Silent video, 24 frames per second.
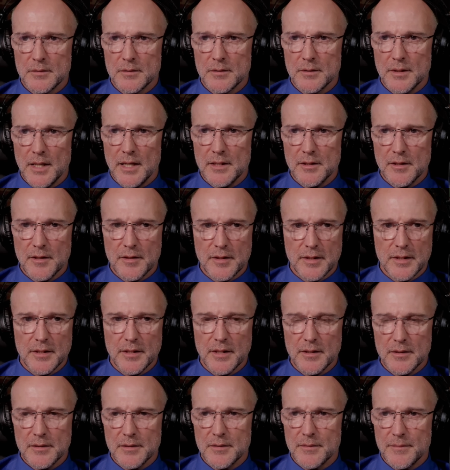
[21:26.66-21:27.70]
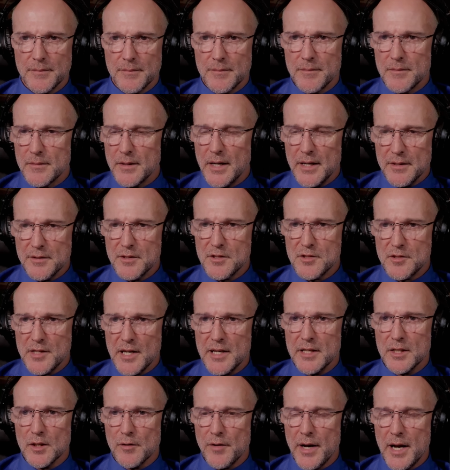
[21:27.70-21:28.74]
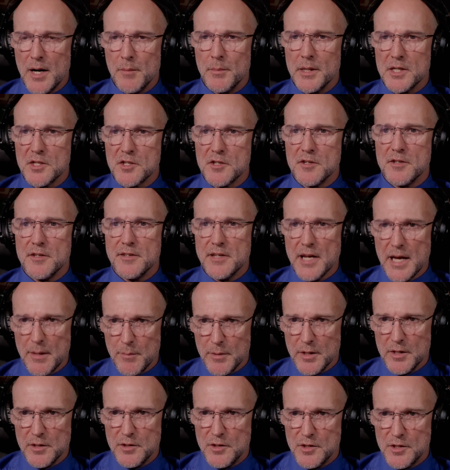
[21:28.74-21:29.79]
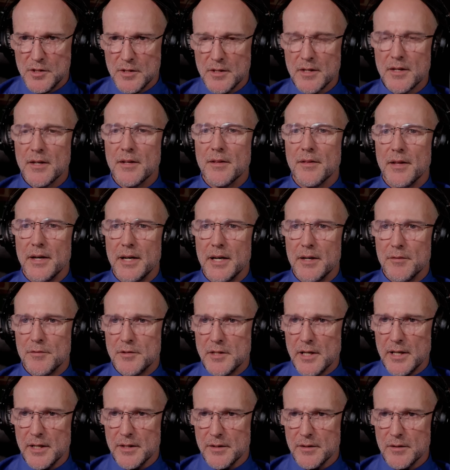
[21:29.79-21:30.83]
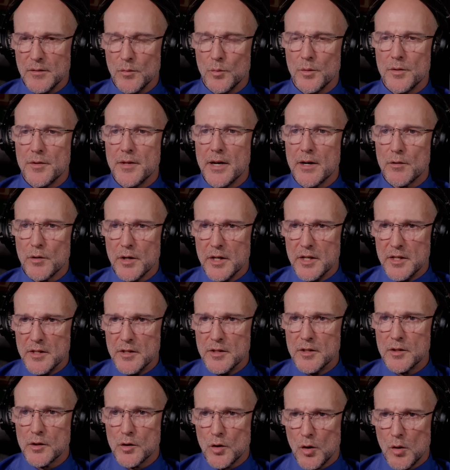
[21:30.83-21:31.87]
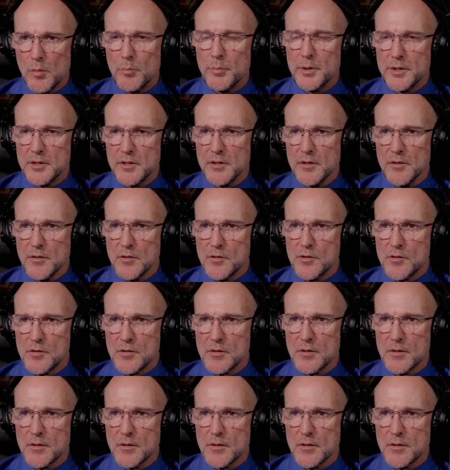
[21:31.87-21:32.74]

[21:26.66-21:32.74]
under the understanding of how much damage they have done with their incompetence.